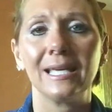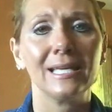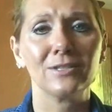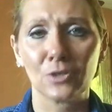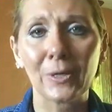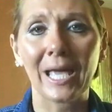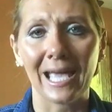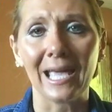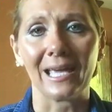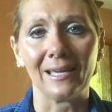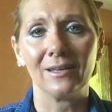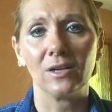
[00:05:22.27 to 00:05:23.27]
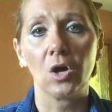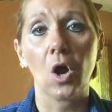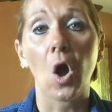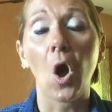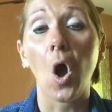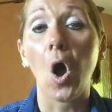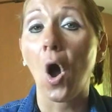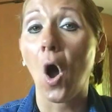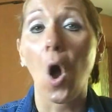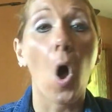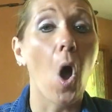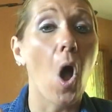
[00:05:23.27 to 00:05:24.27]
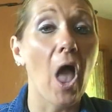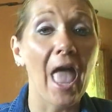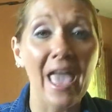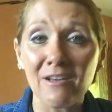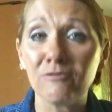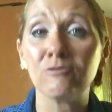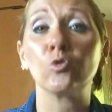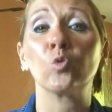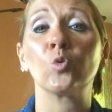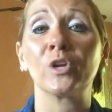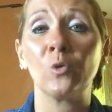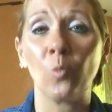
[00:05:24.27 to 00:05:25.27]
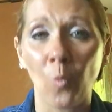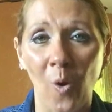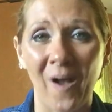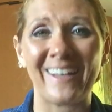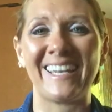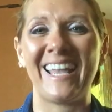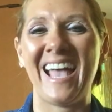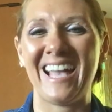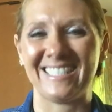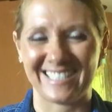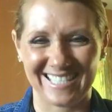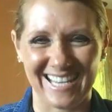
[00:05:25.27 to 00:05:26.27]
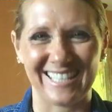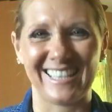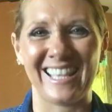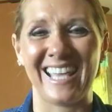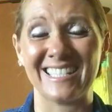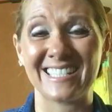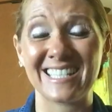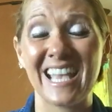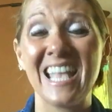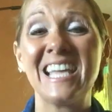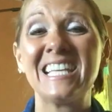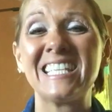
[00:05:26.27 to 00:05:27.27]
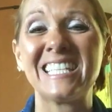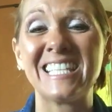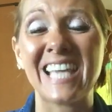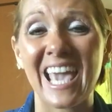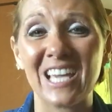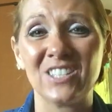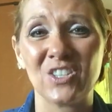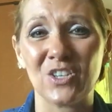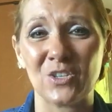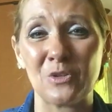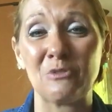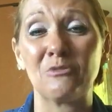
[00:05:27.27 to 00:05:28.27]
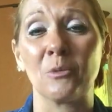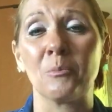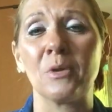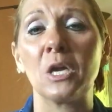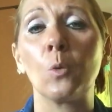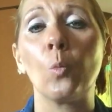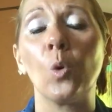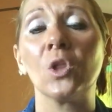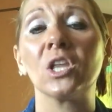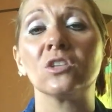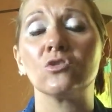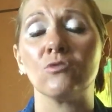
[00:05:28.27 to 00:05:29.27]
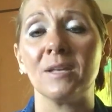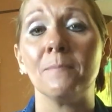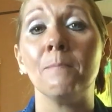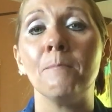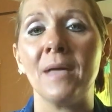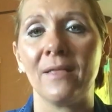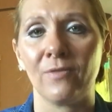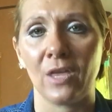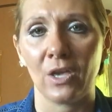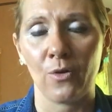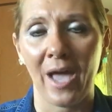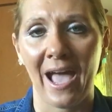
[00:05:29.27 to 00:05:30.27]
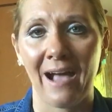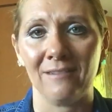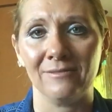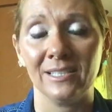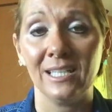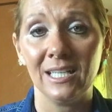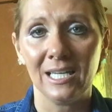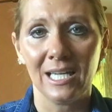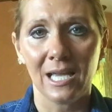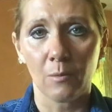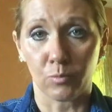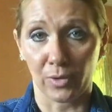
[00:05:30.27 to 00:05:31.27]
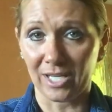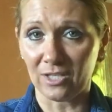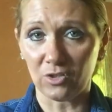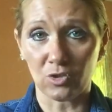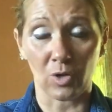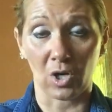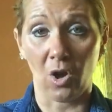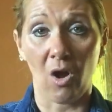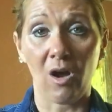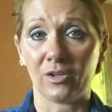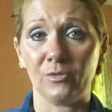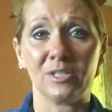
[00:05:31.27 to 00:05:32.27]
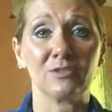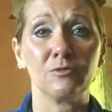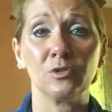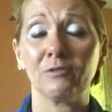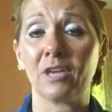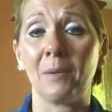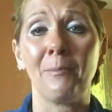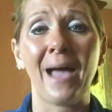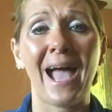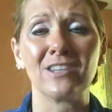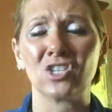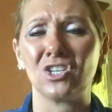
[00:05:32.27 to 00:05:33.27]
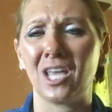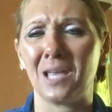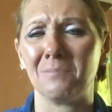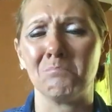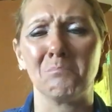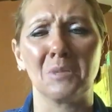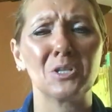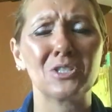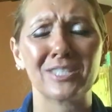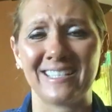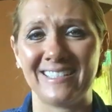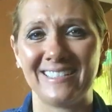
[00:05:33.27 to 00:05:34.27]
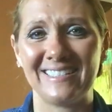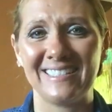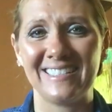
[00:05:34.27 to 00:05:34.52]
it's okay. Everyone has done this. Yay to you for being willing to admit that you have. Bring it to a God who is full of compassion and mercy